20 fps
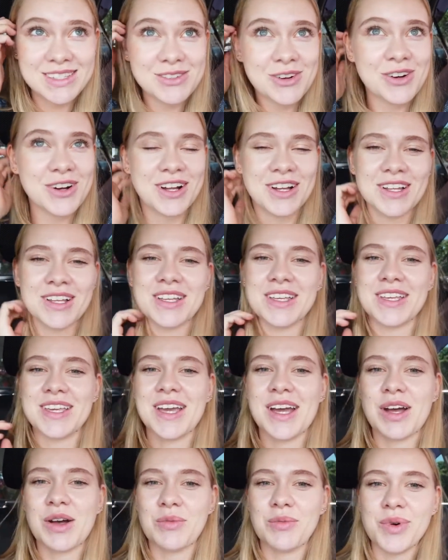No,
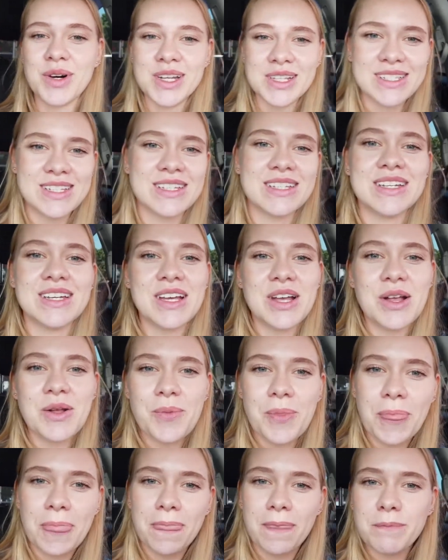yeah, but
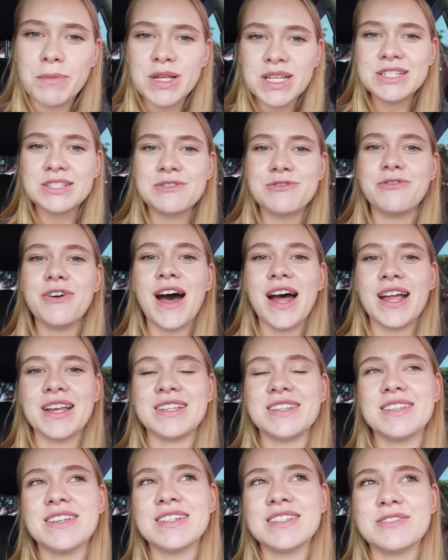it's
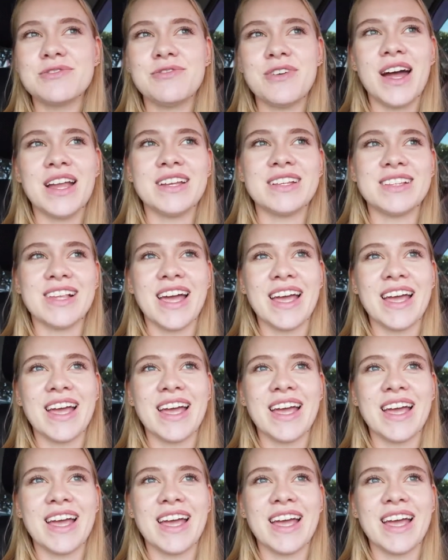fun. It's fun.